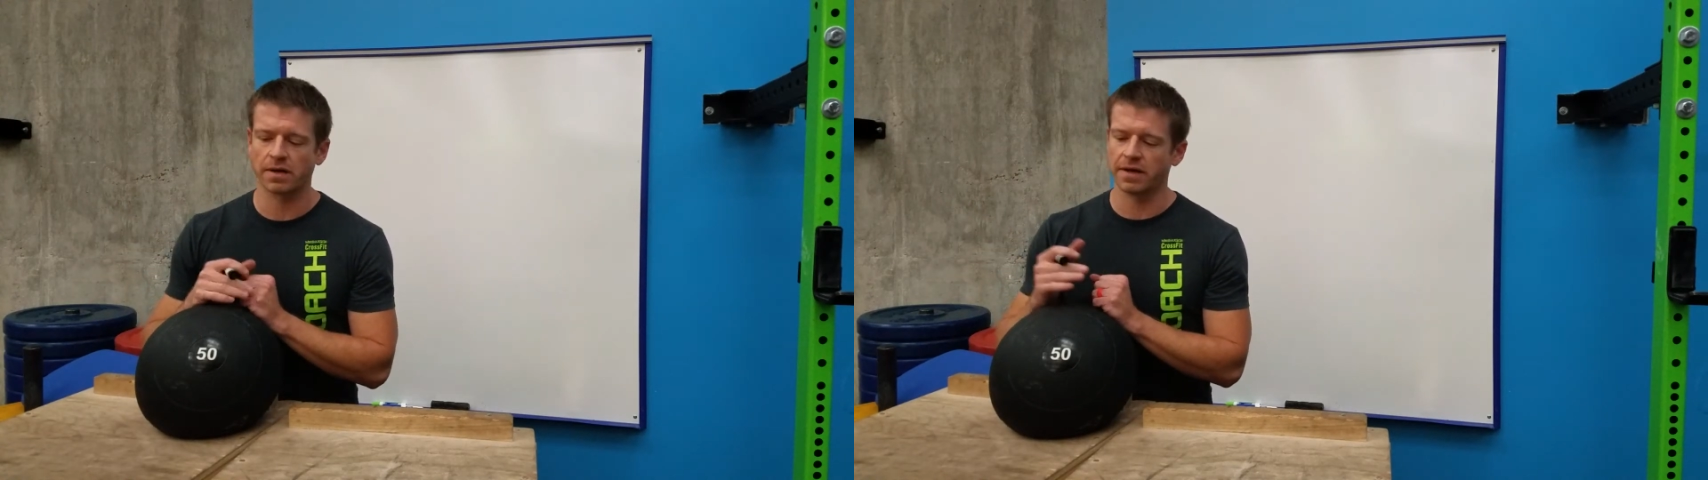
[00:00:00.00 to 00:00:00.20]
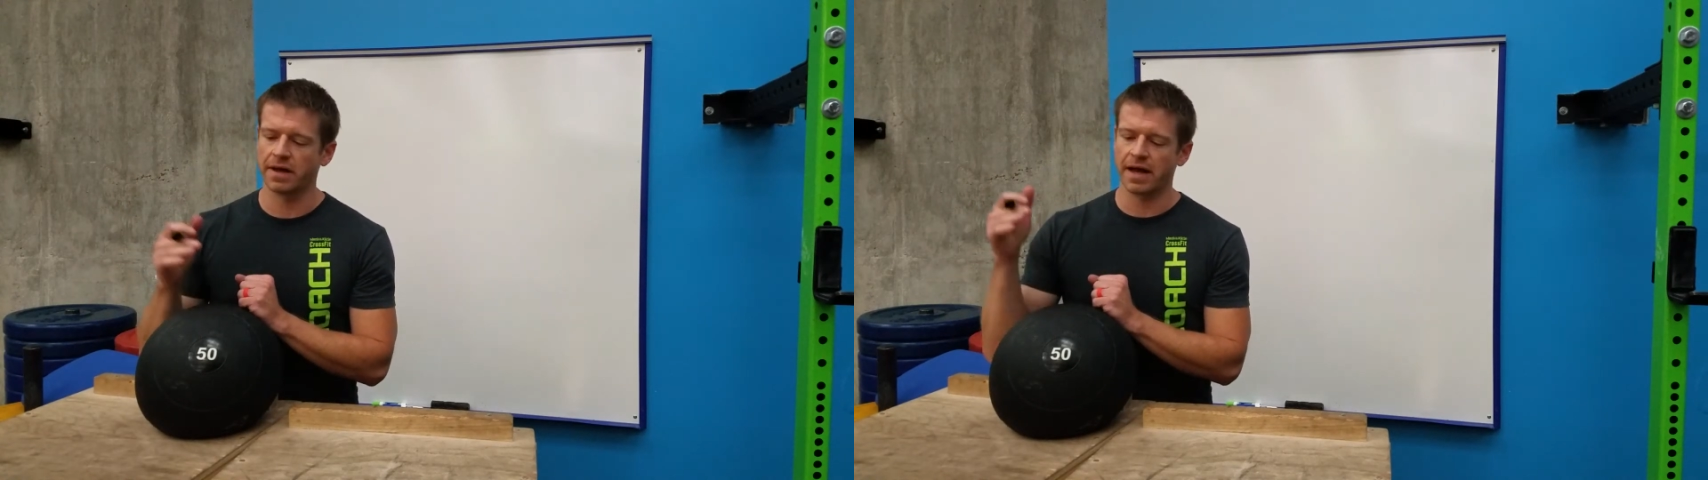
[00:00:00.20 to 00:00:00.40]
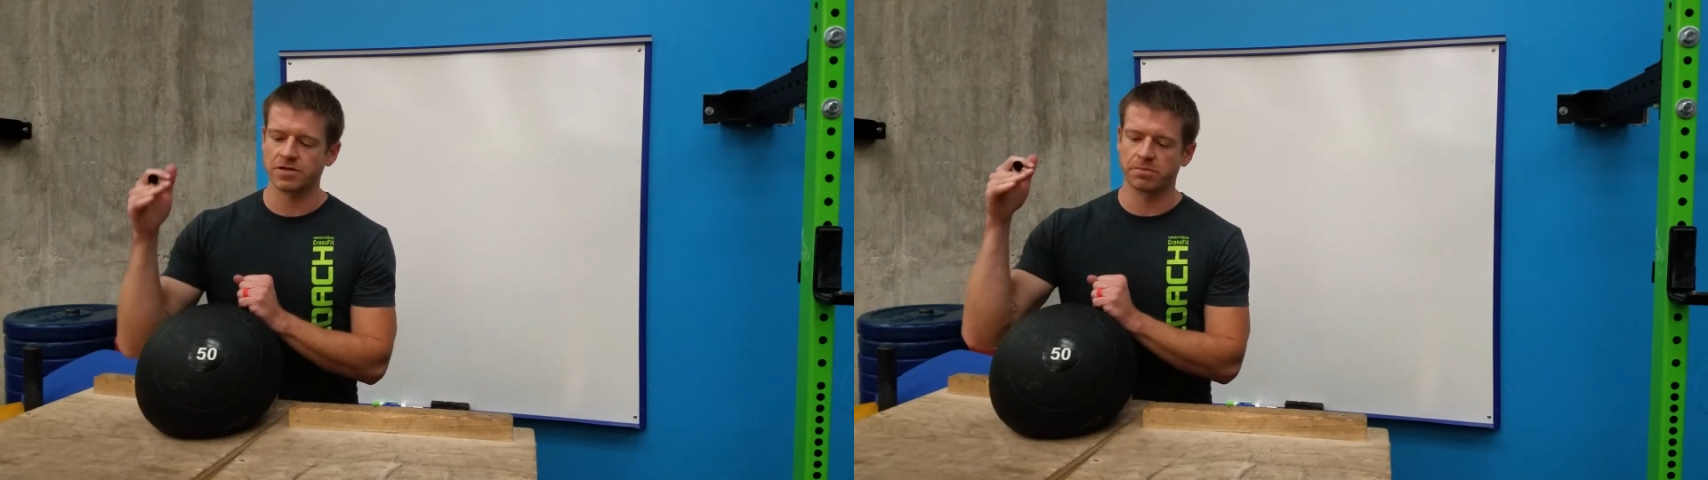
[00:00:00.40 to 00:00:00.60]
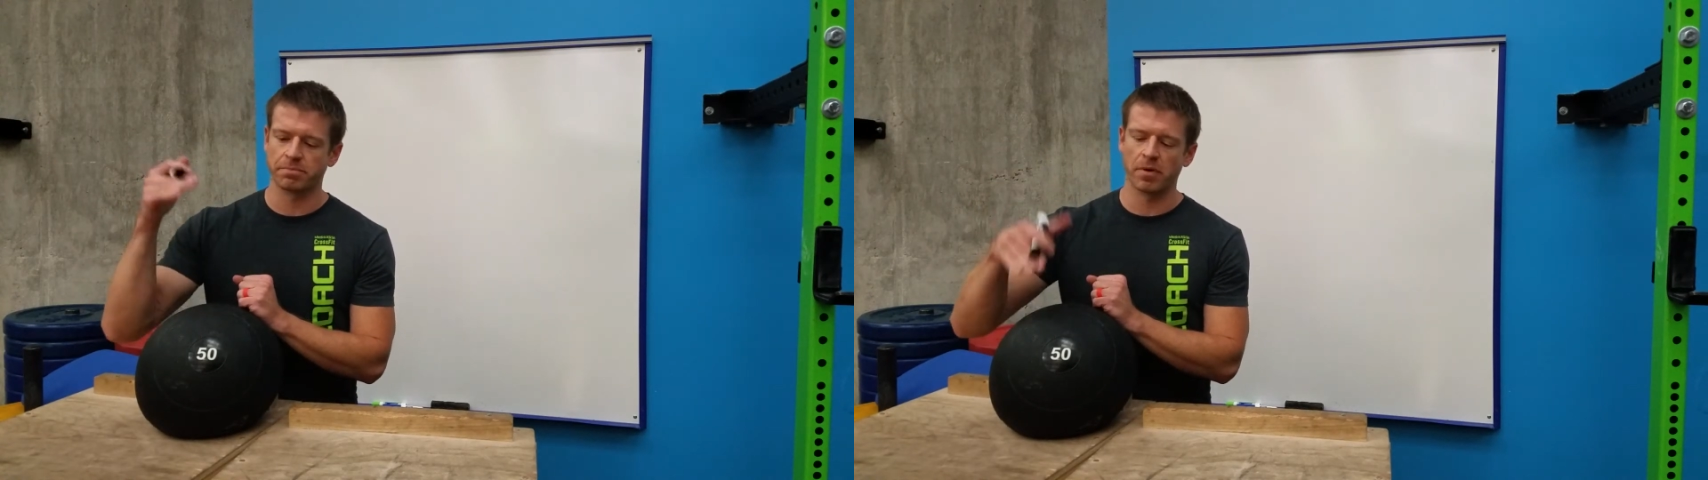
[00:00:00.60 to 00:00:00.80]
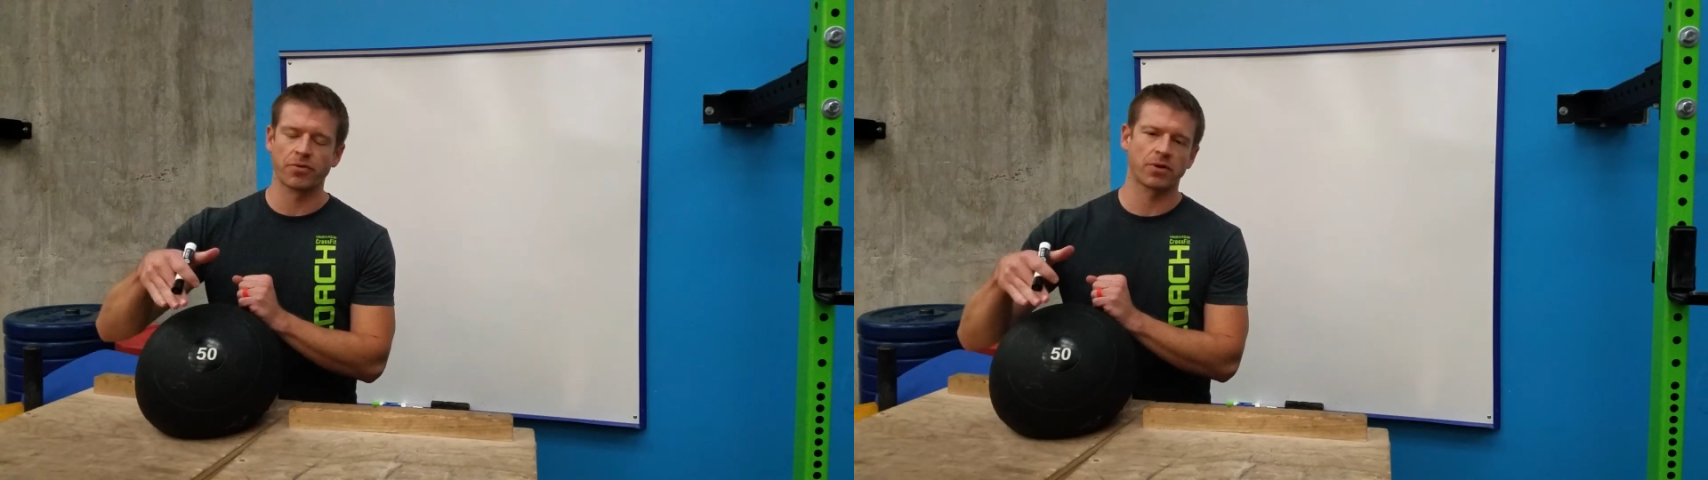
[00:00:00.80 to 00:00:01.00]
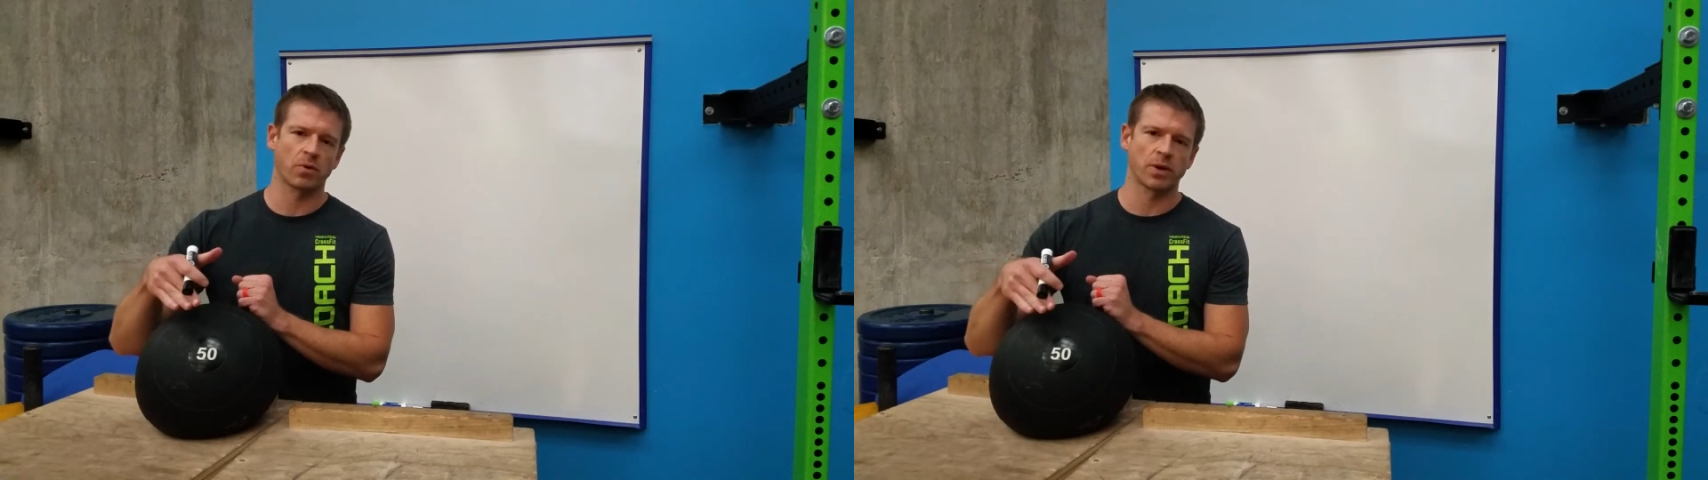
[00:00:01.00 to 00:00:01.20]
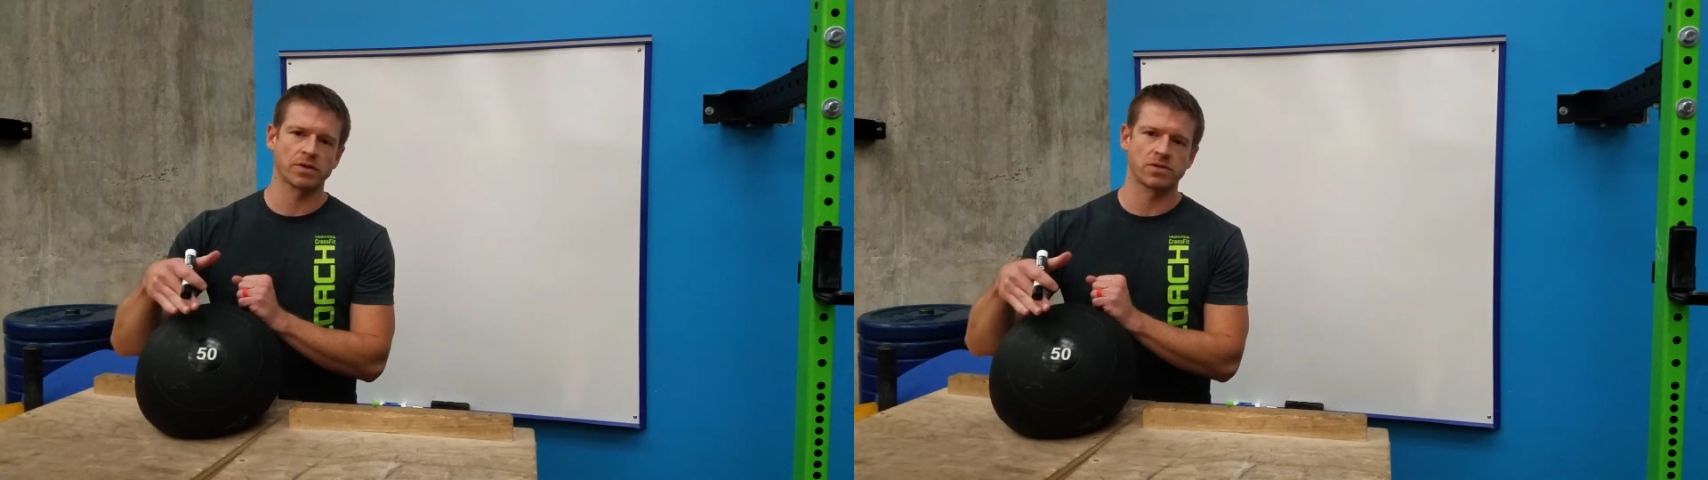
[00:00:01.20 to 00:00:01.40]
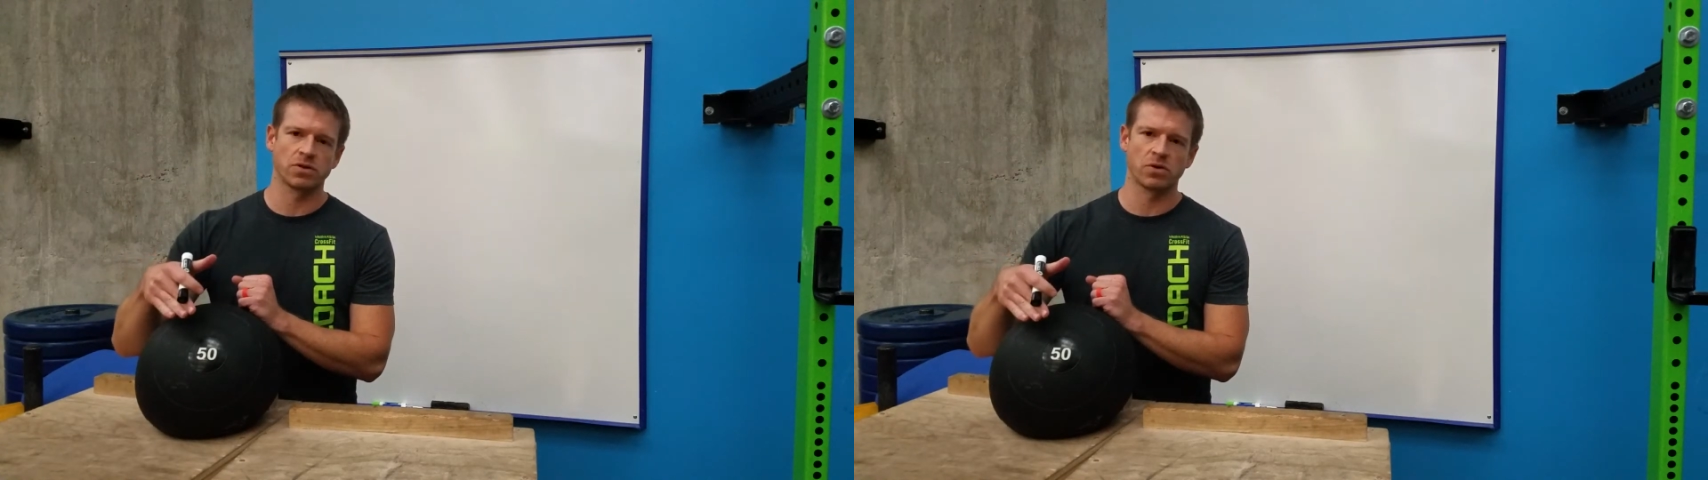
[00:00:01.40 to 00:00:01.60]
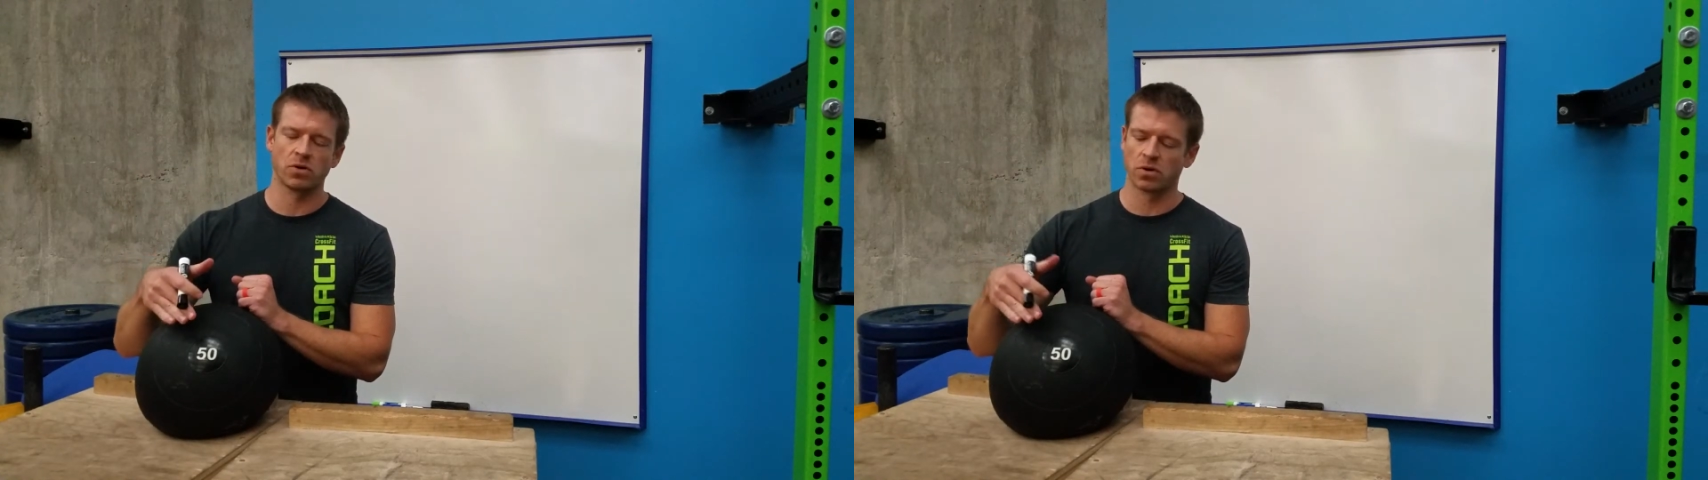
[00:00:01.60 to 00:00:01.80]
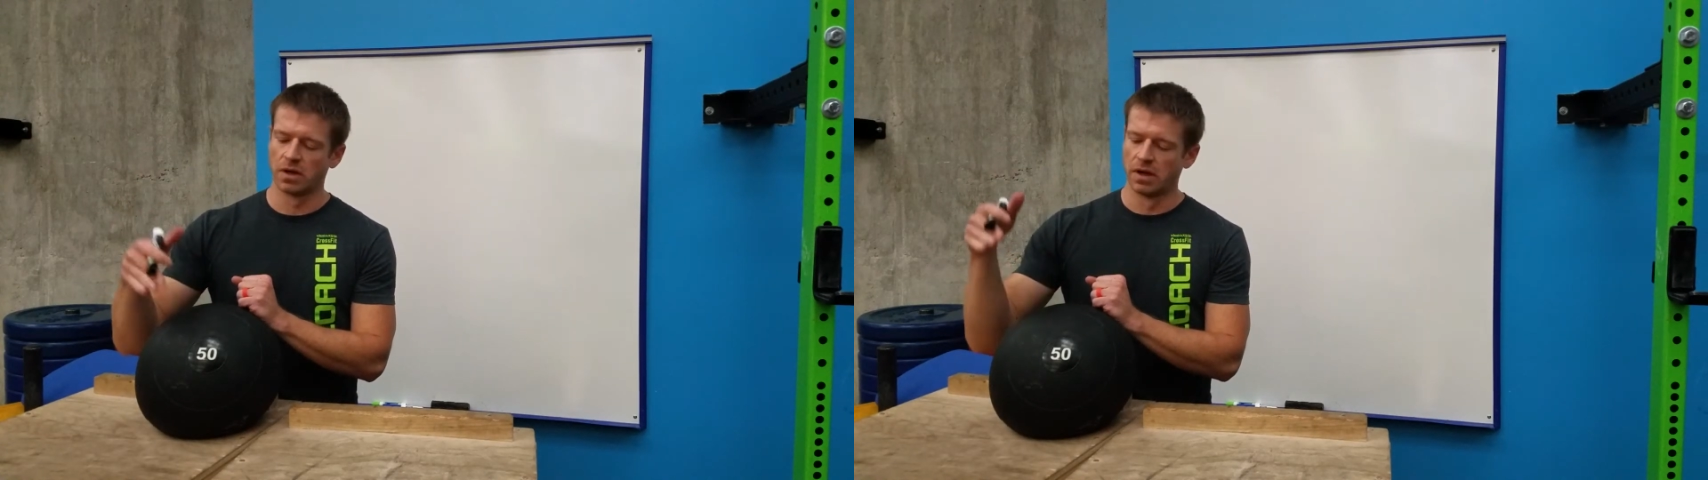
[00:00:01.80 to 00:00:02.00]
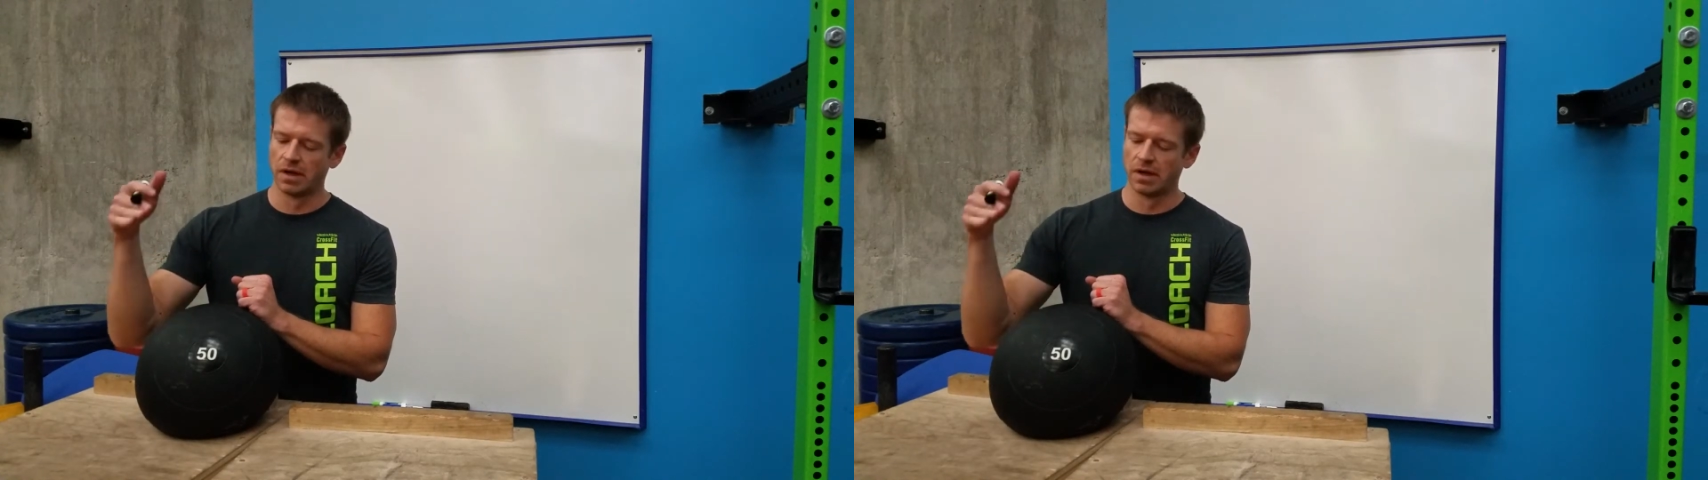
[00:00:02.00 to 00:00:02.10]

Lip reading: Then you guys are both going to